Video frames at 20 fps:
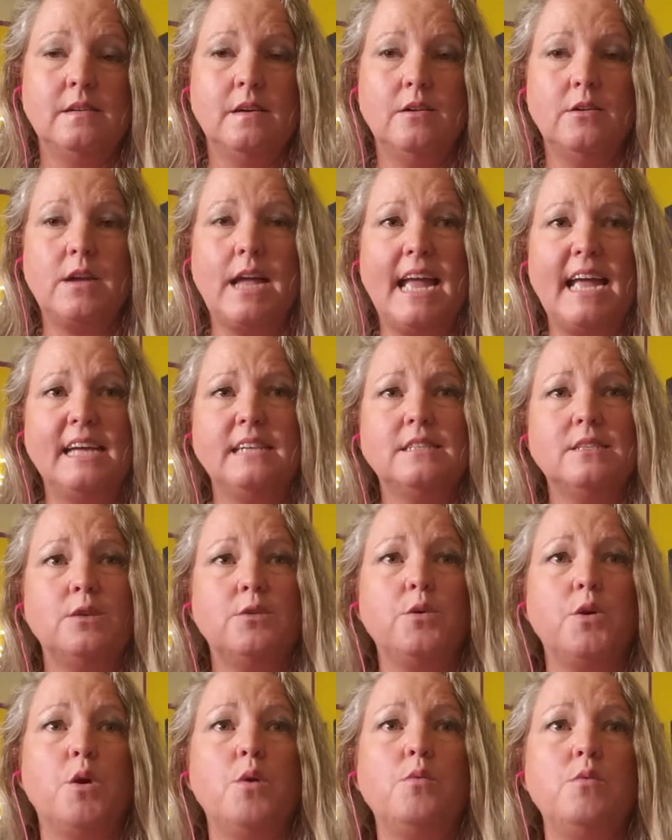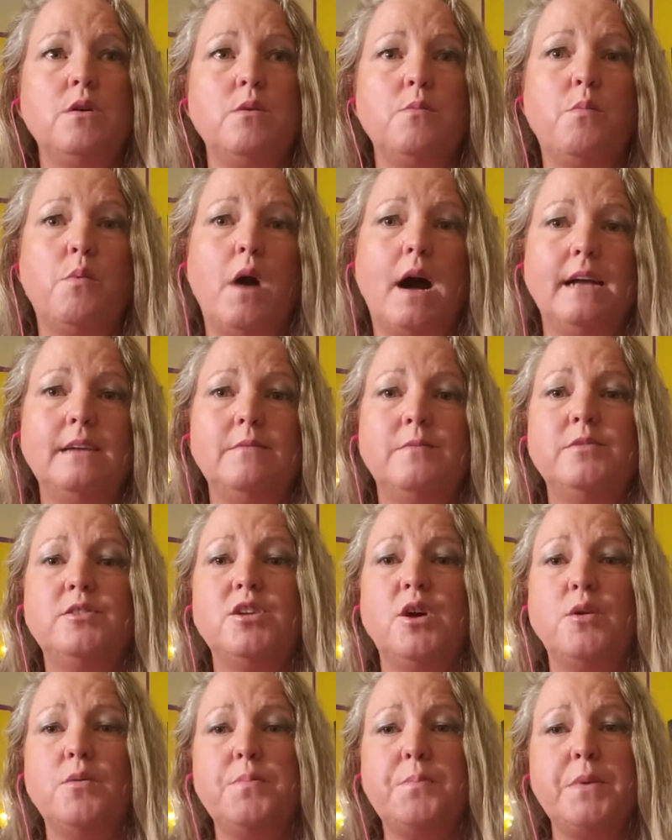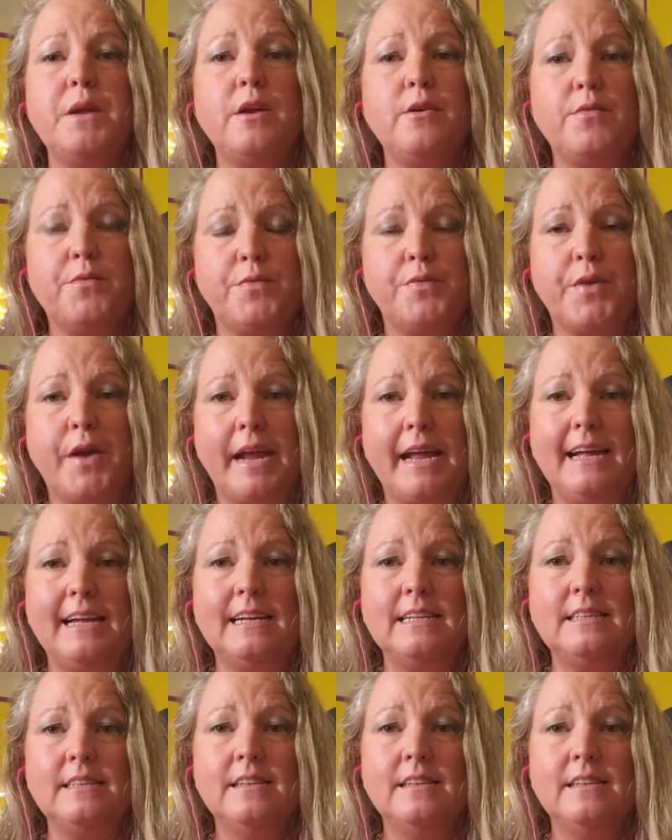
Okay, so go and watch. Don't be afraid